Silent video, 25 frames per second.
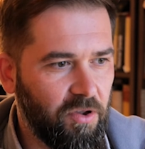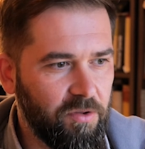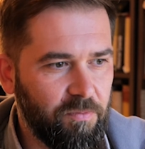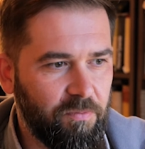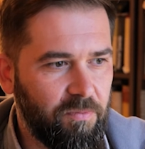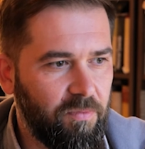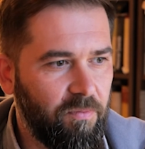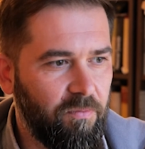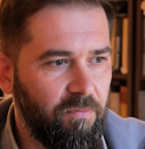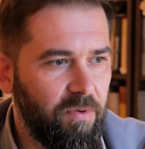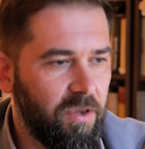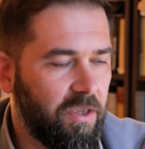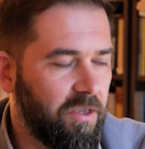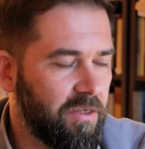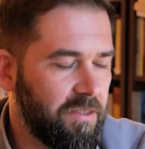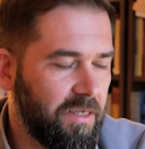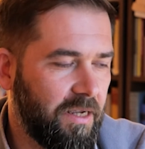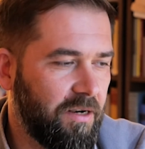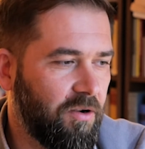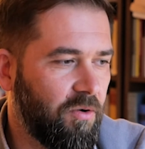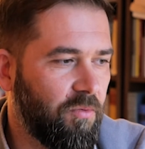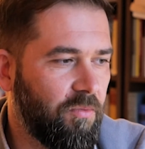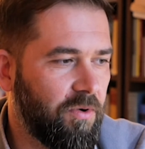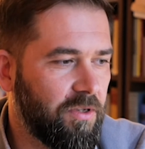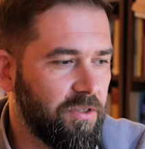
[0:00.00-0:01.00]
not because
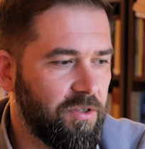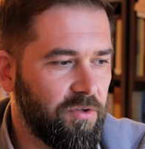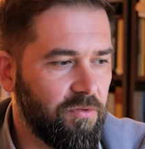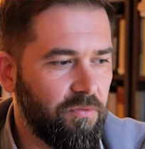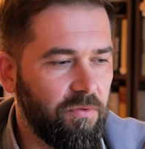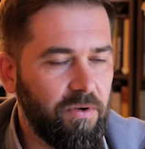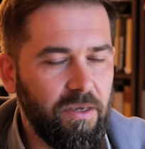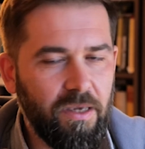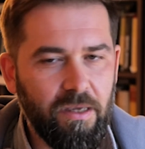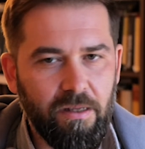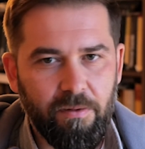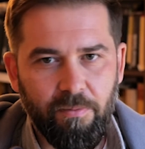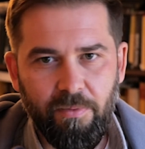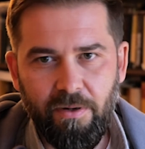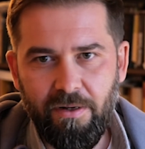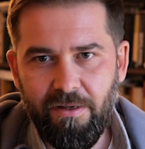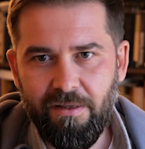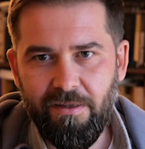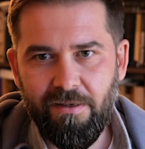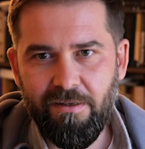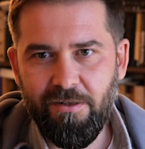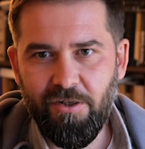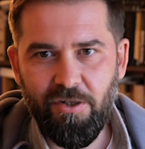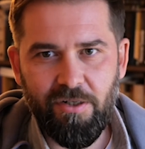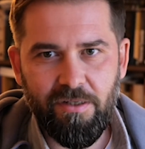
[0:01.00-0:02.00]
I don't want to read,
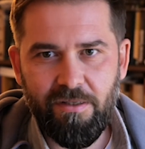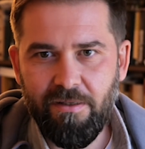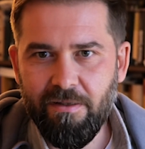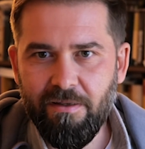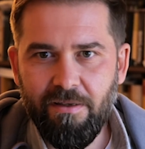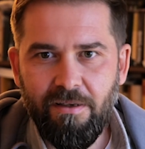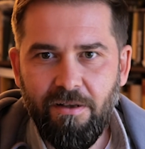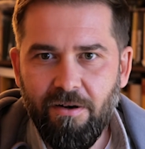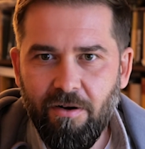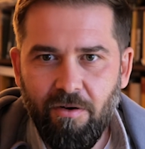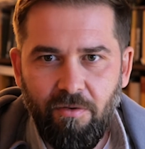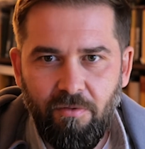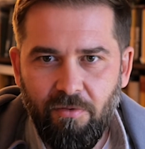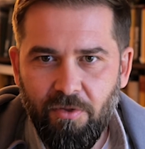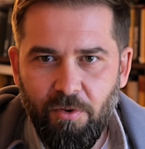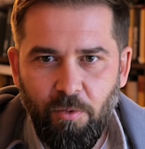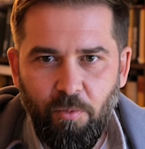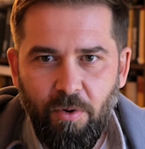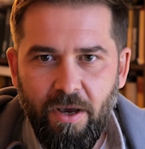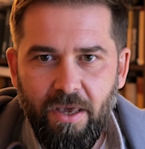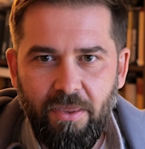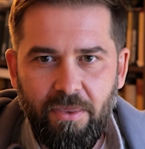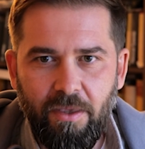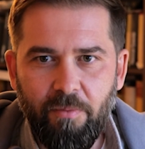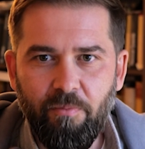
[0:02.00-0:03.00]
but it just the
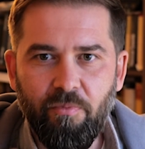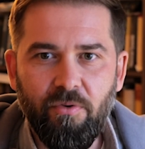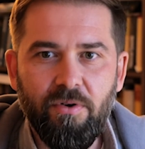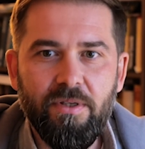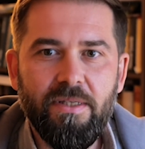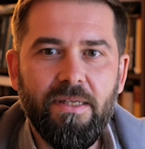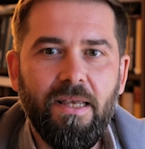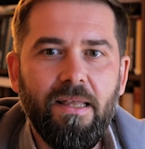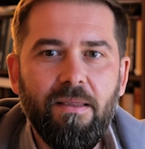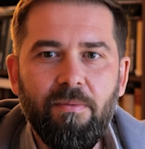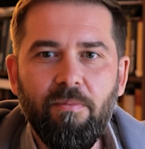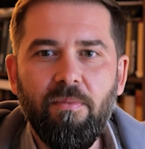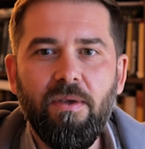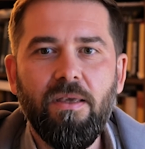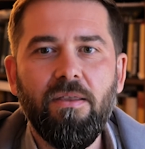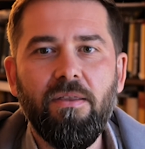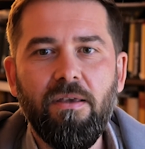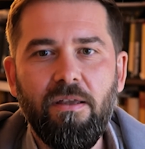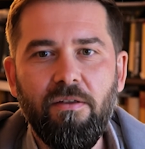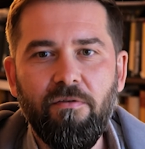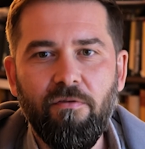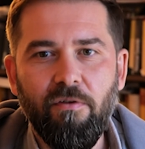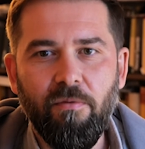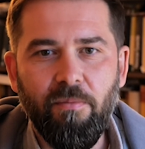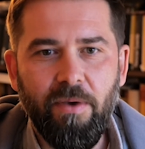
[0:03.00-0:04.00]
way they present me
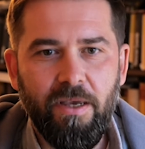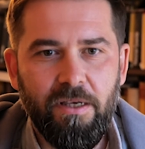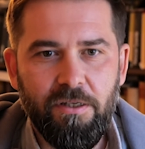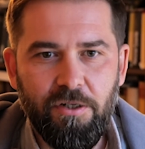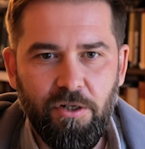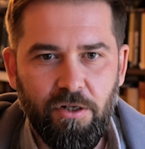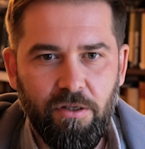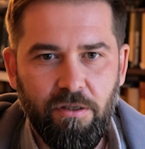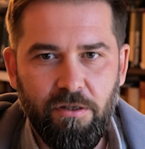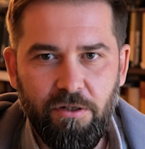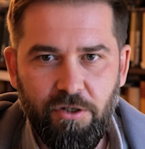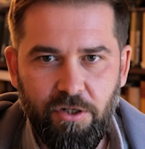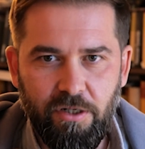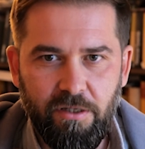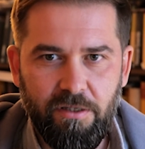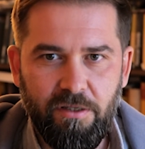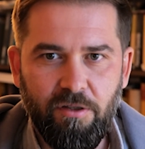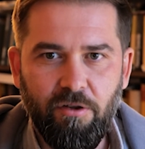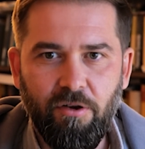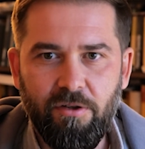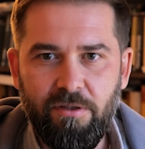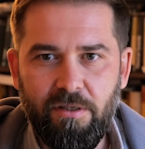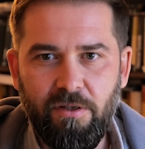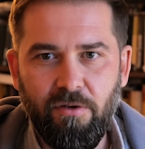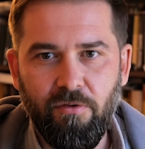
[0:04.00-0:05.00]
the information is
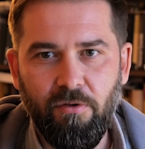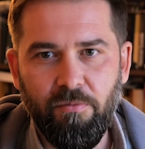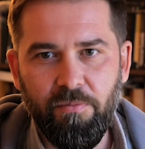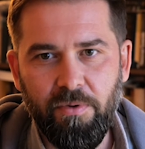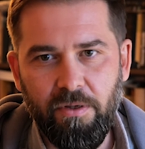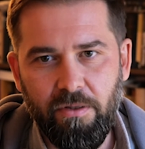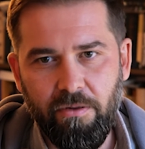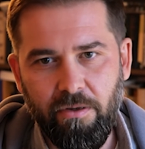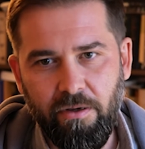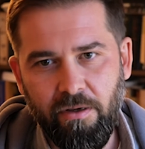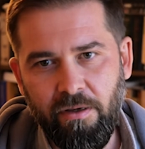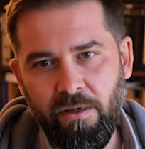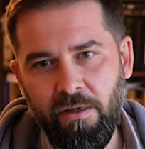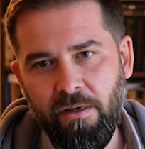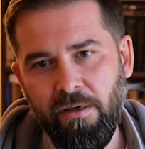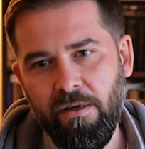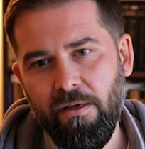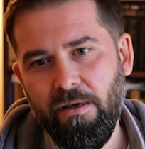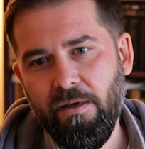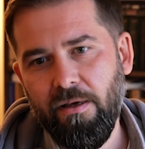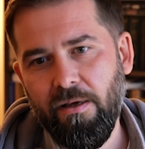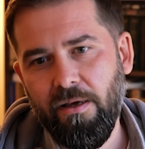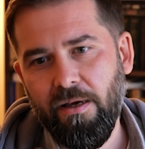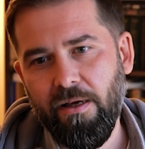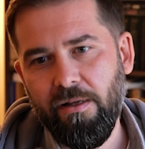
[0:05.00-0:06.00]
just not so appealing.
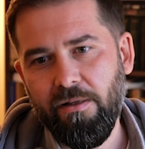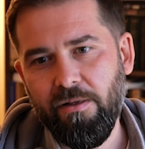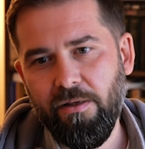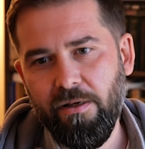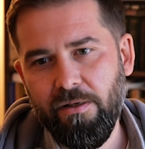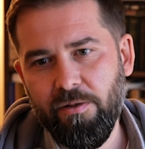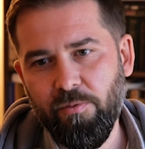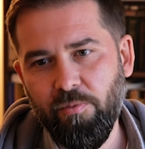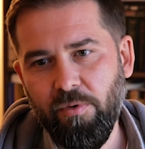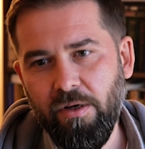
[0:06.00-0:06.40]
And